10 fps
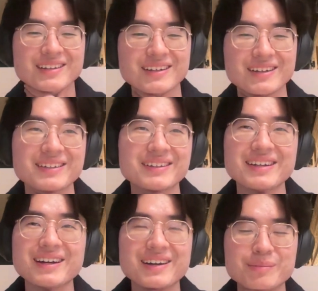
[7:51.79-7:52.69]
Like
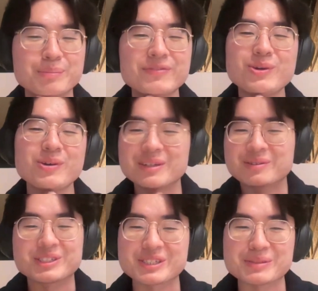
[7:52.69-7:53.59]
before, it
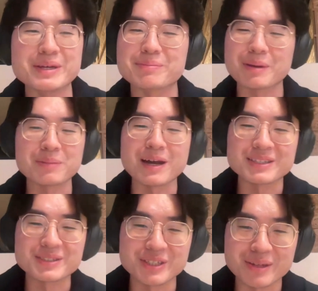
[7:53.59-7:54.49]
was just me
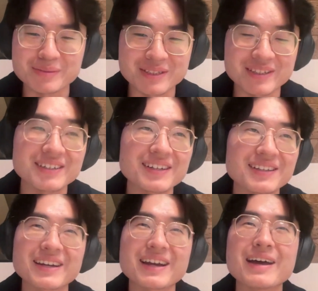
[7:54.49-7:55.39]
applying to jobs, and then
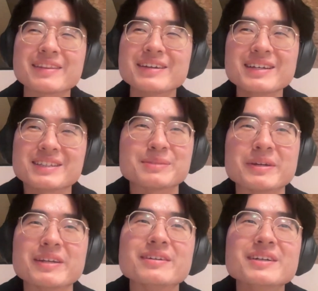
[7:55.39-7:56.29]
like I think I'd
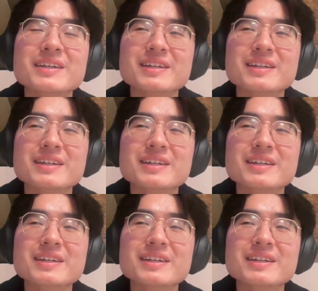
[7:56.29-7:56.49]
spend